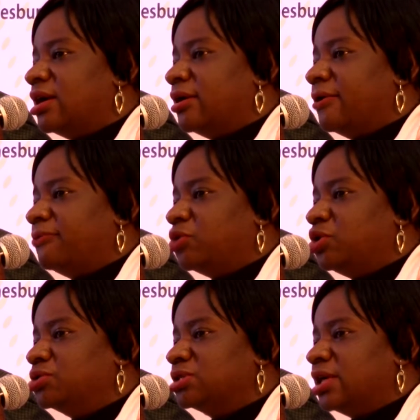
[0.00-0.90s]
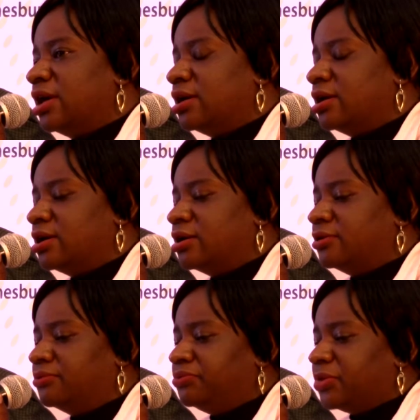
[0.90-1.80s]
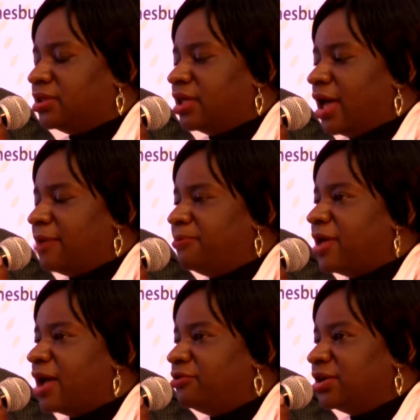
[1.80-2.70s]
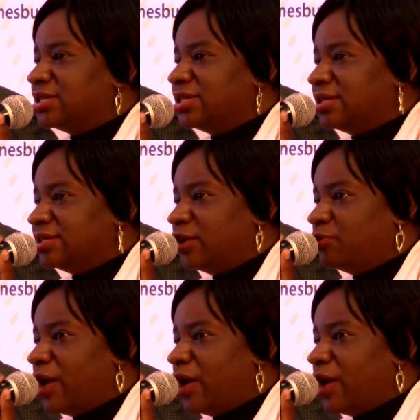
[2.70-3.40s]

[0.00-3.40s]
time with government officials to create awareness on